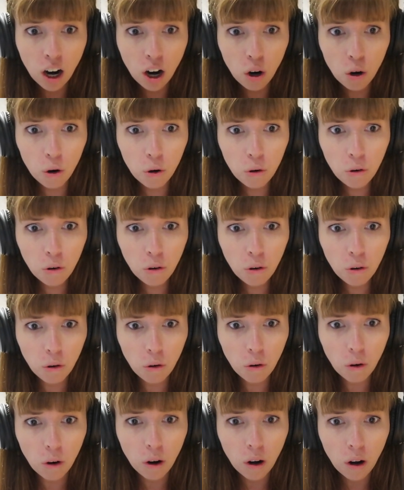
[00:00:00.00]

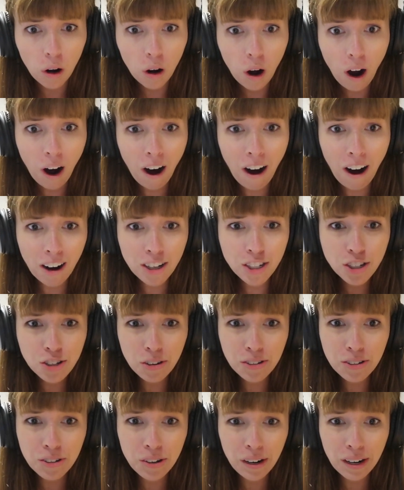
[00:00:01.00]
Ooh. Oh, Tok
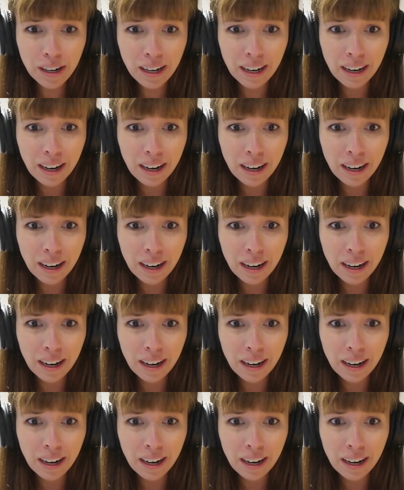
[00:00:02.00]
Tok.